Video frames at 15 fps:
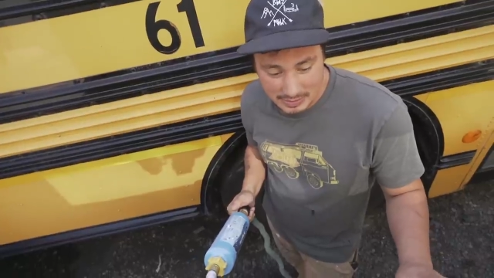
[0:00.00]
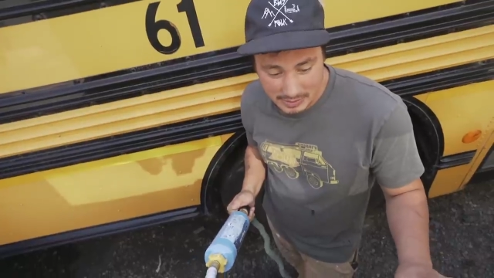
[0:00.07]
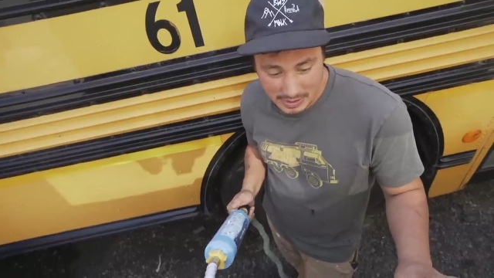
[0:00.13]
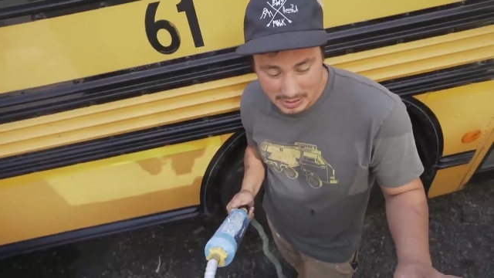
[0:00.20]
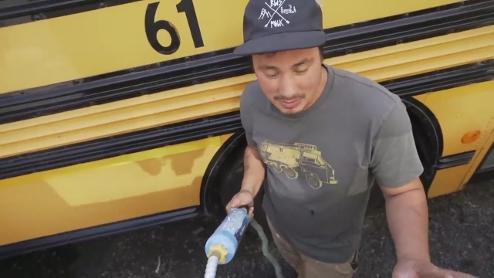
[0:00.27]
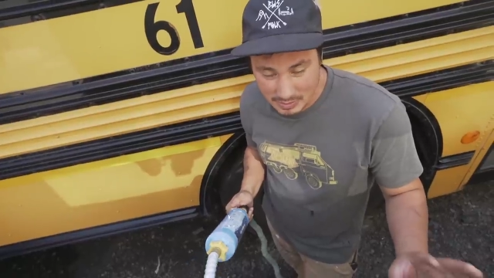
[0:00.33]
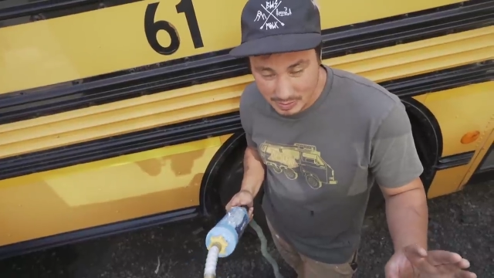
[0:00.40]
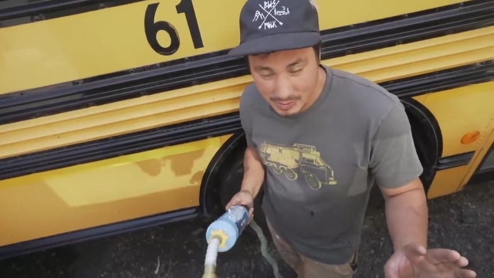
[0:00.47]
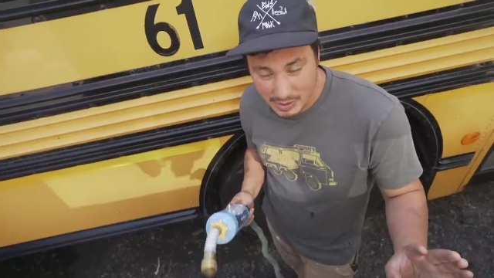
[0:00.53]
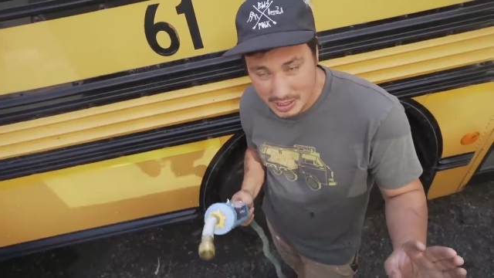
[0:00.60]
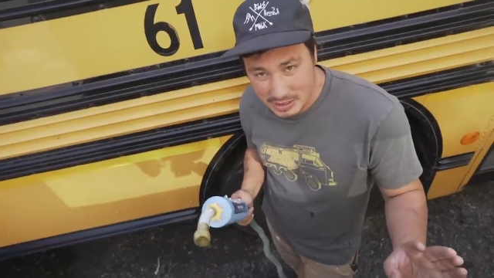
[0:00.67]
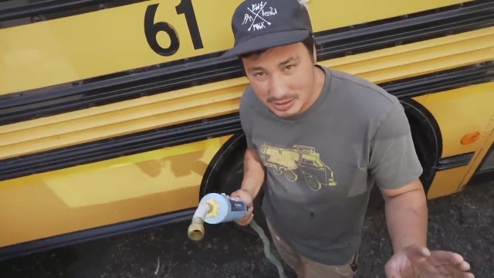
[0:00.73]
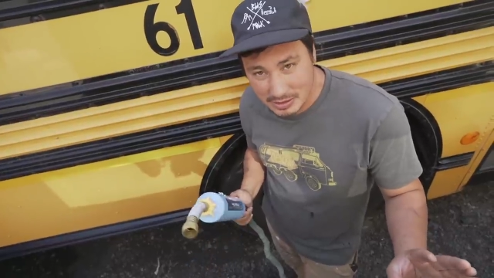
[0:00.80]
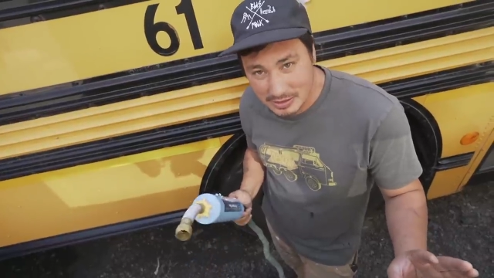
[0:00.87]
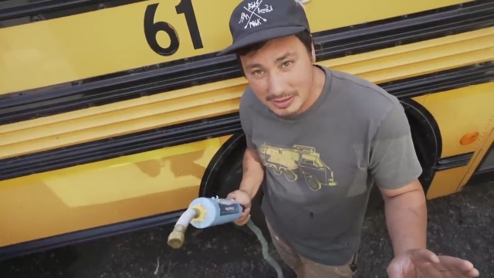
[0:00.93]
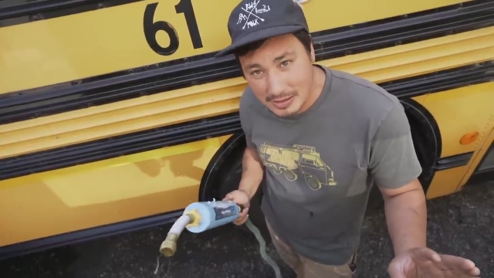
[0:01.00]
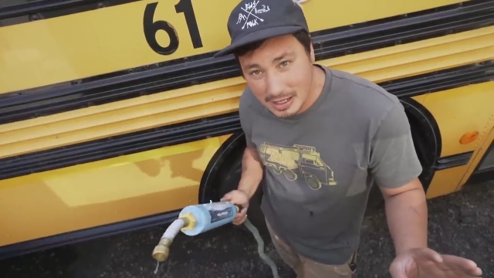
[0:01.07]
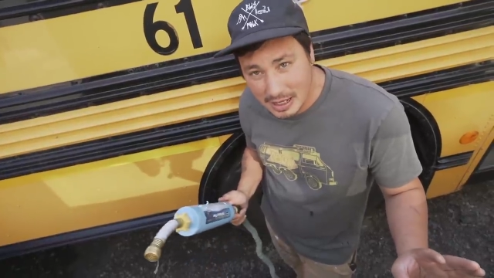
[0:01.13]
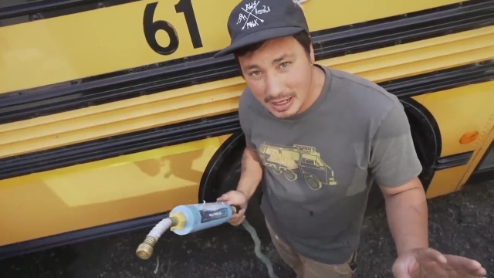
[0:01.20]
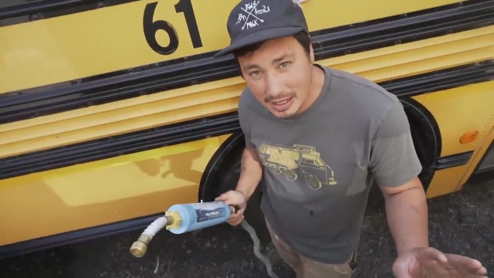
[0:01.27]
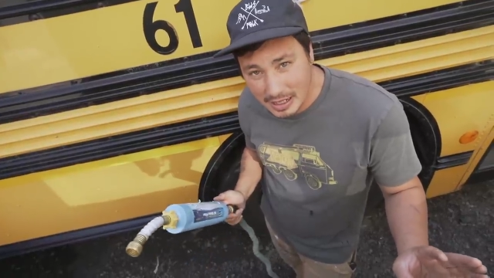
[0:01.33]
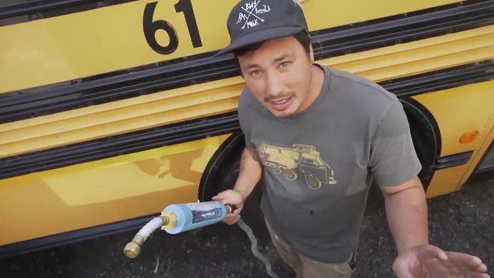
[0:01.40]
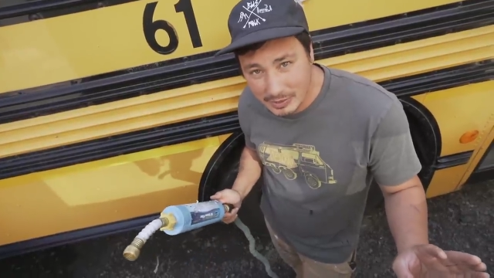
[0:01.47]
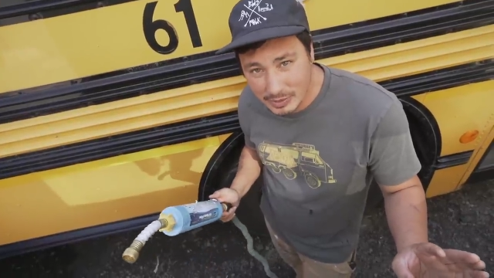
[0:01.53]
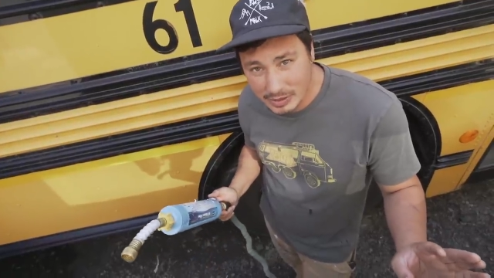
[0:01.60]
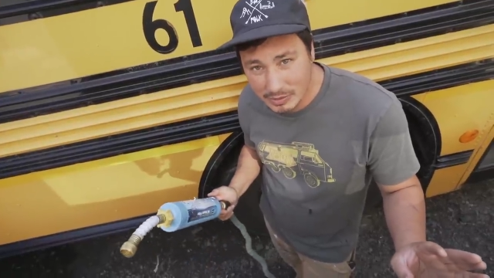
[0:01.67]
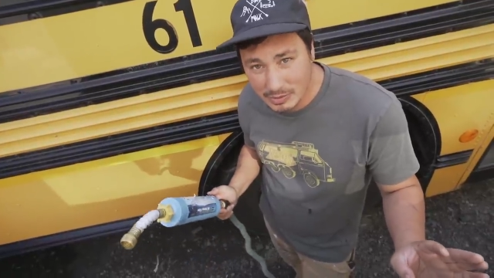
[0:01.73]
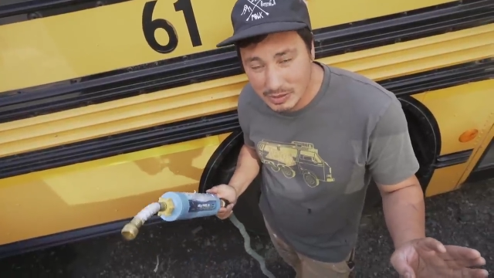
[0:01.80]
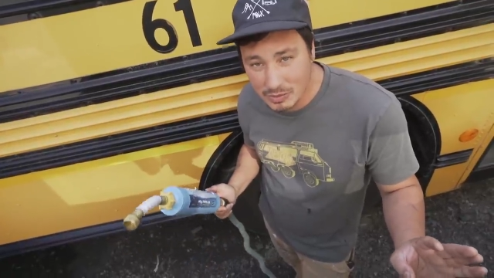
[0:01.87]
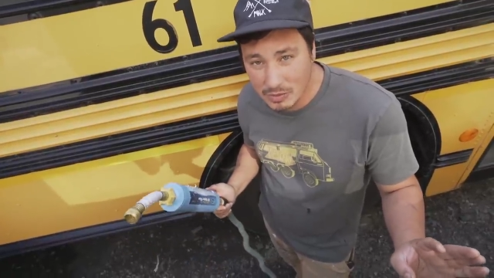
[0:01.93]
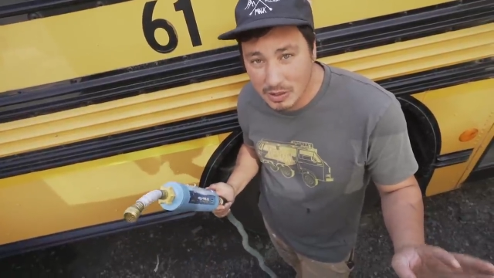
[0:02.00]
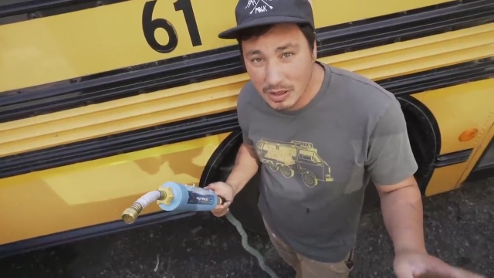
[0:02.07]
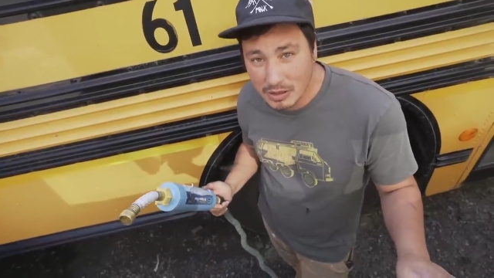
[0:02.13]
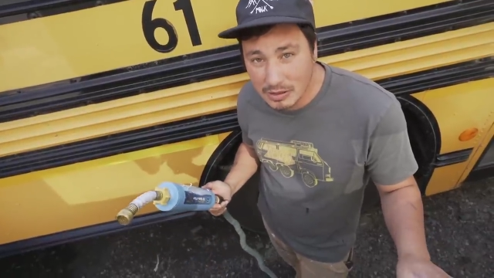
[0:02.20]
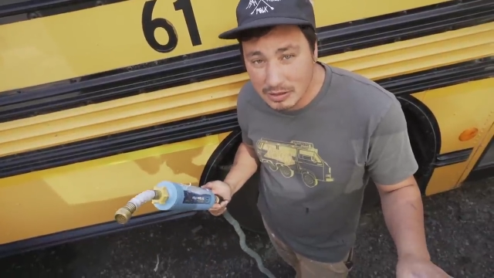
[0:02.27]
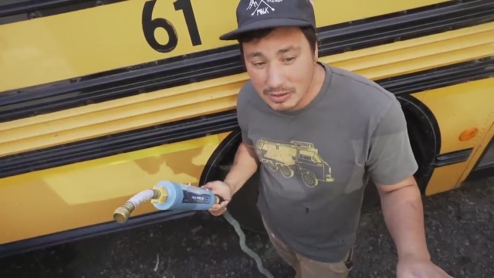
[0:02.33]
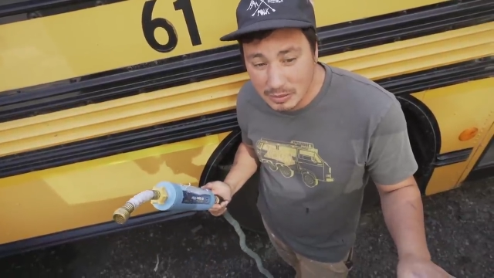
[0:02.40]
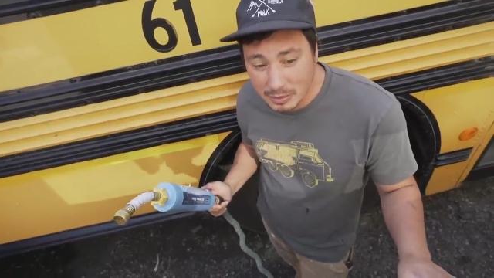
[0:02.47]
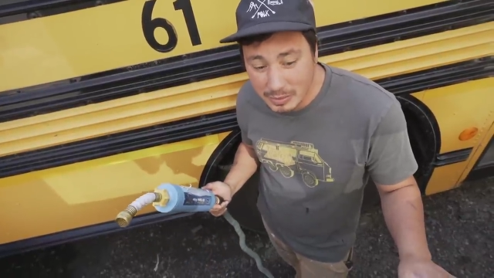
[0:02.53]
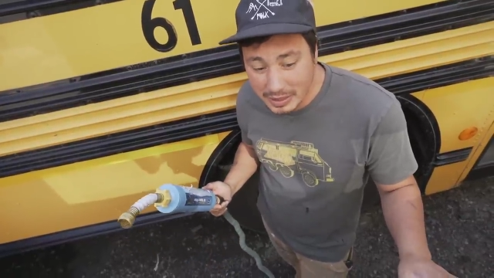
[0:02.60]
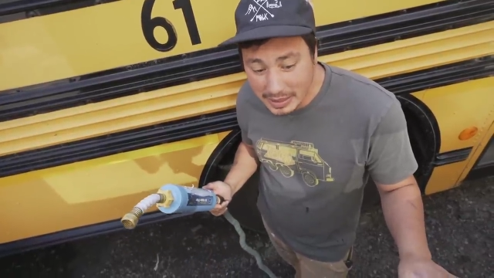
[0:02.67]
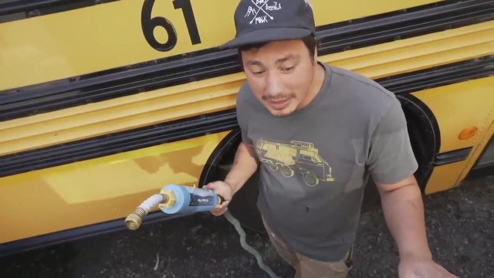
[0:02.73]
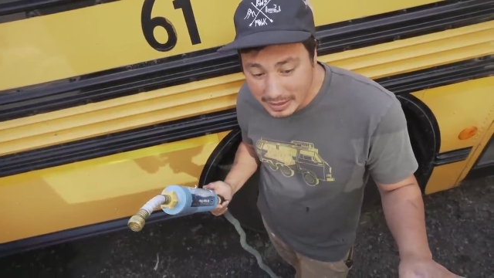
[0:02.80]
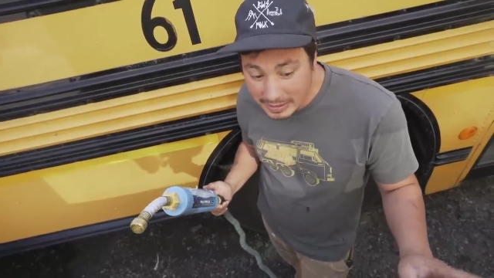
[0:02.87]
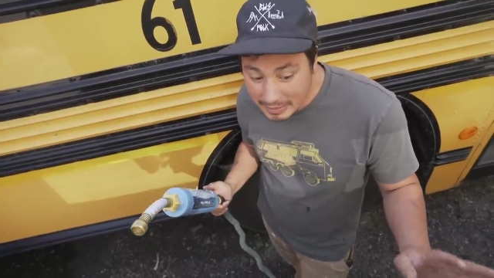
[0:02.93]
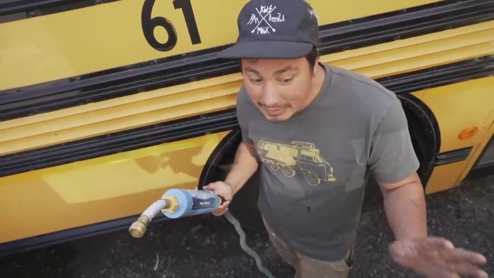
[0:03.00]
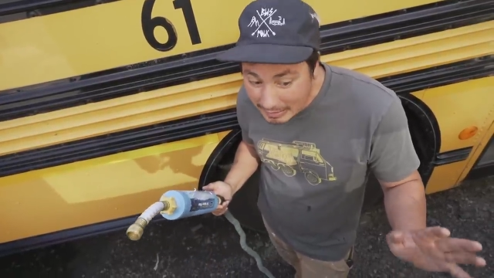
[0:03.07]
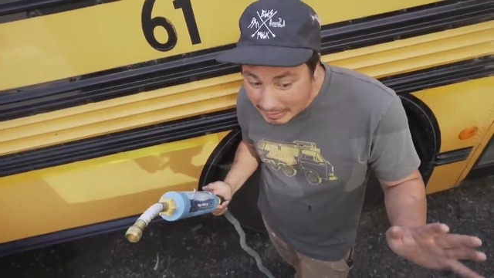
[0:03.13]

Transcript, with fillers: then we're gonna put pressure on the line. We're gonna run the water a little bit.